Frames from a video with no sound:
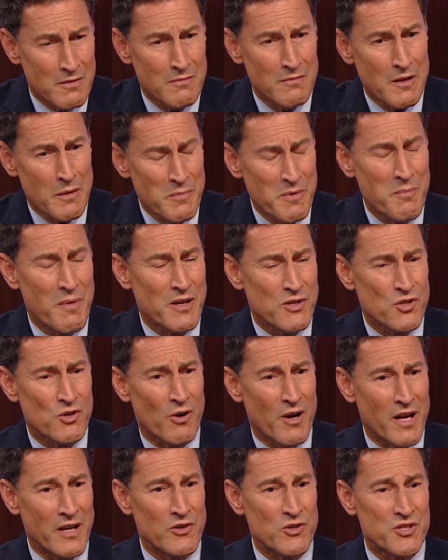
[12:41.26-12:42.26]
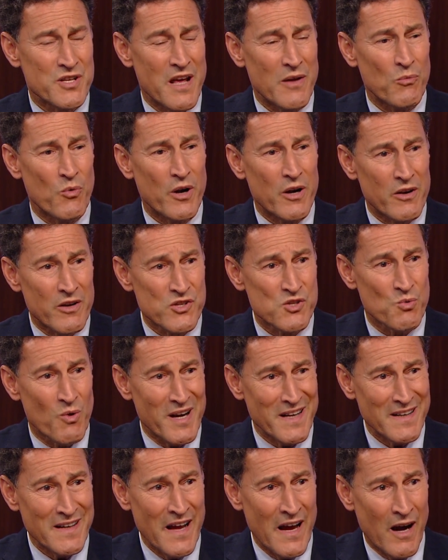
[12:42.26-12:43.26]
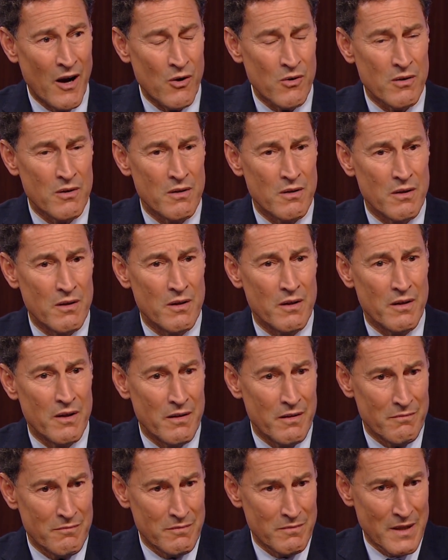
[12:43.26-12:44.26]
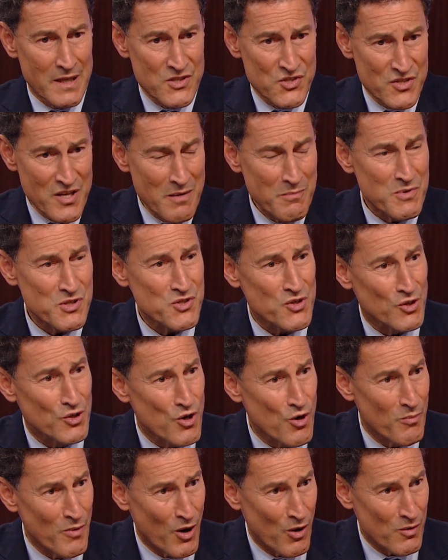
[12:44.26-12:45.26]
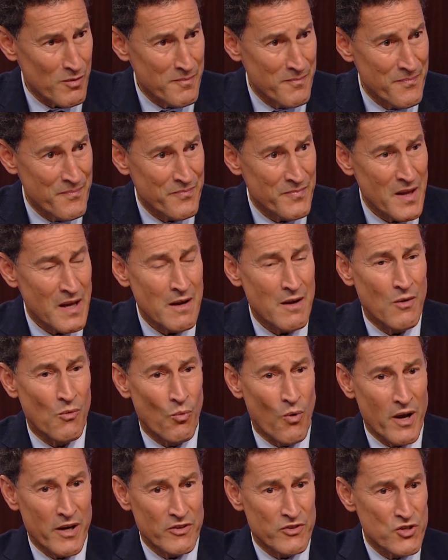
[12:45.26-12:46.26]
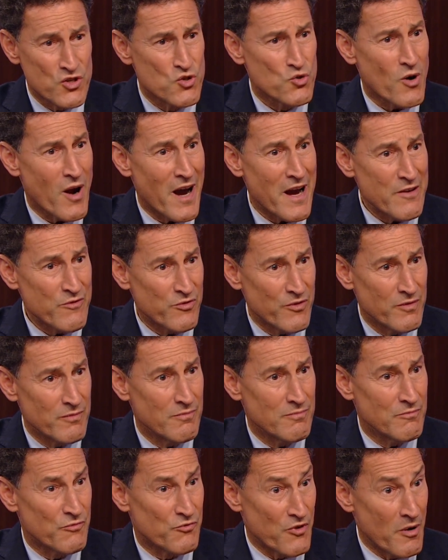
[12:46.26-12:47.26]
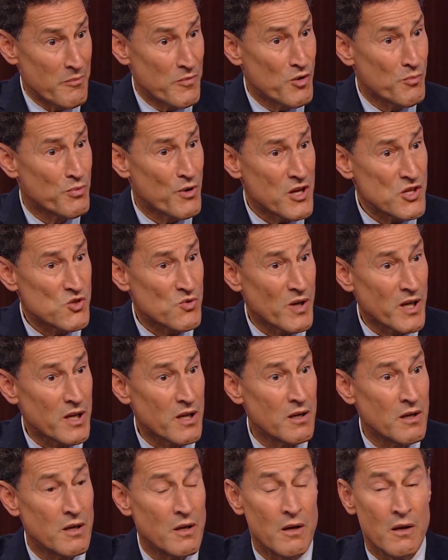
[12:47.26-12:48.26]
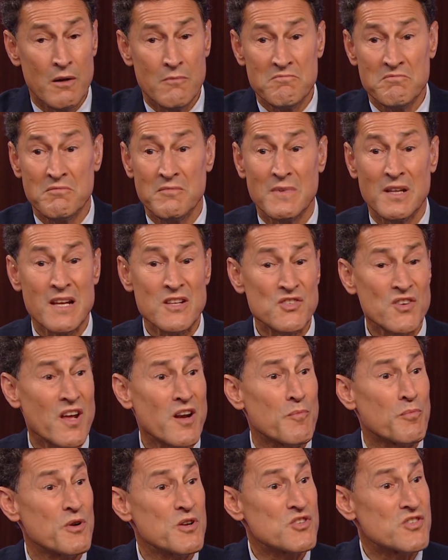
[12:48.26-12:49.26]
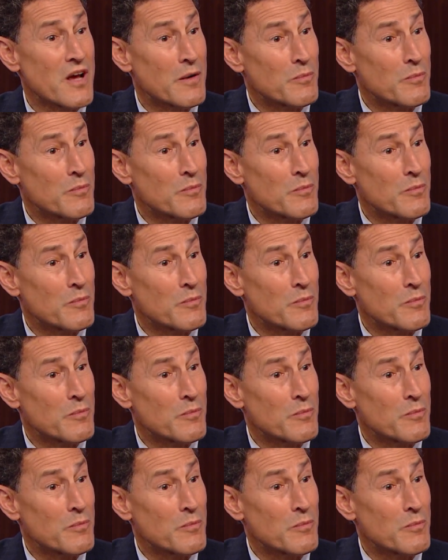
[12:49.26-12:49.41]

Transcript: make sure I understand where it is right now. Let's say Mr. Comeau wanted to drive from New Brunswick, let's say to Prince